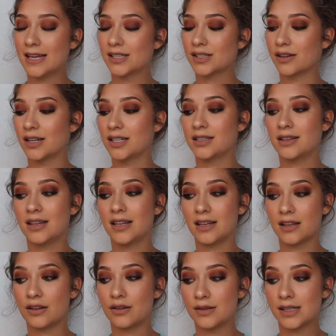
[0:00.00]
So I
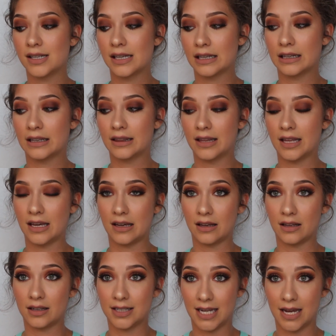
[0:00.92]
think using
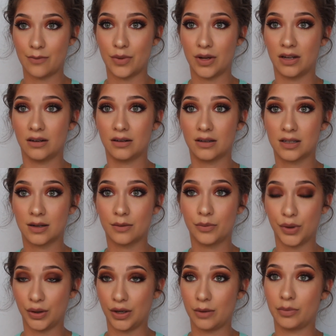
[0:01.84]
the dampened
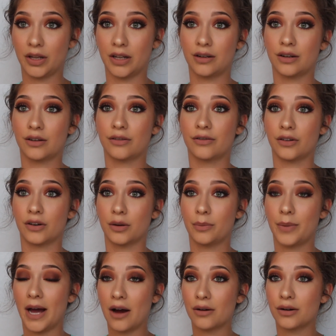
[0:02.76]
beauty blender
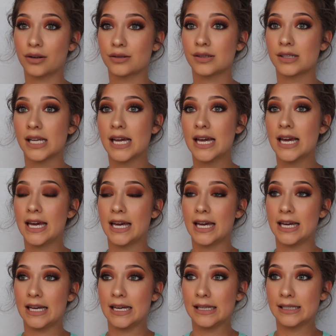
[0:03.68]
for powders
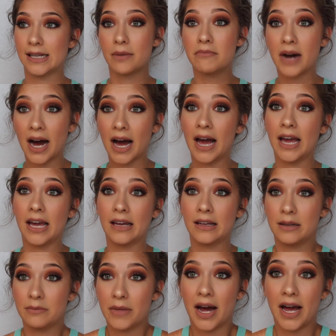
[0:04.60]
is in
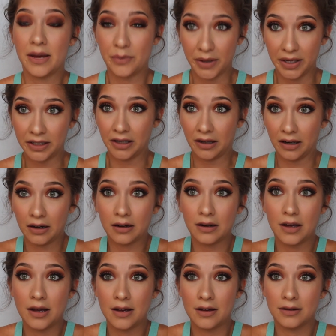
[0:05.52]
my
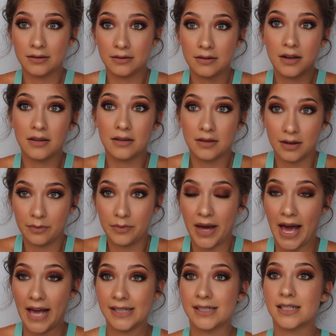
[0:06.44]
opinion, the
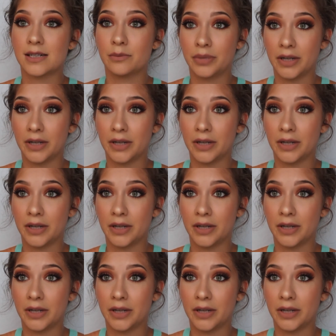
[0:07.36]
best.